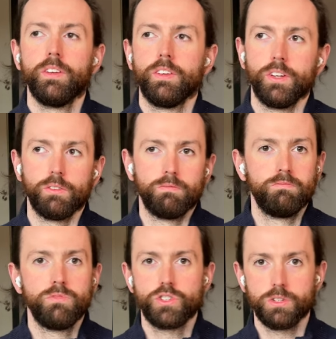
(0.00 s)
has
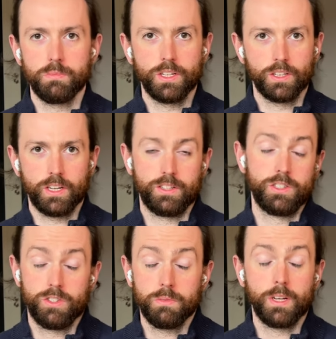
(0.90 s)
stood
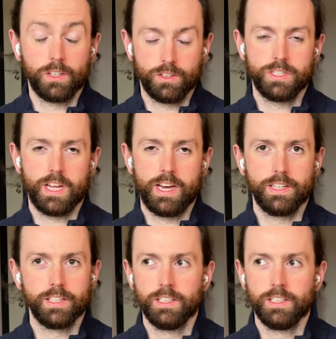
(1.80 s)
me in good stead